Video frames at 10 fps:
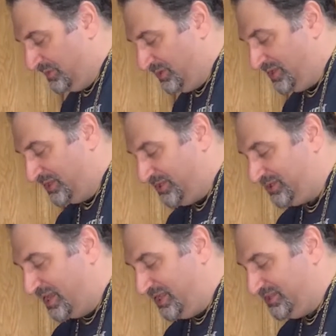Like the
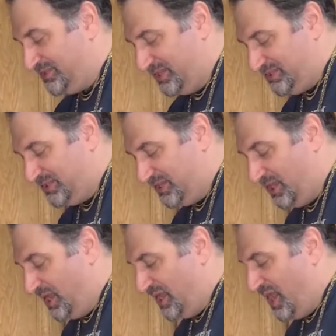Italian seasoning.
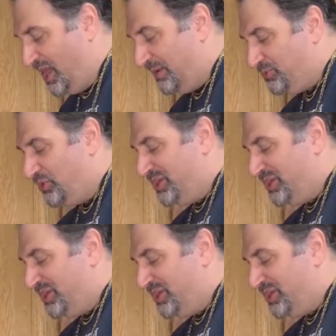And I'm doing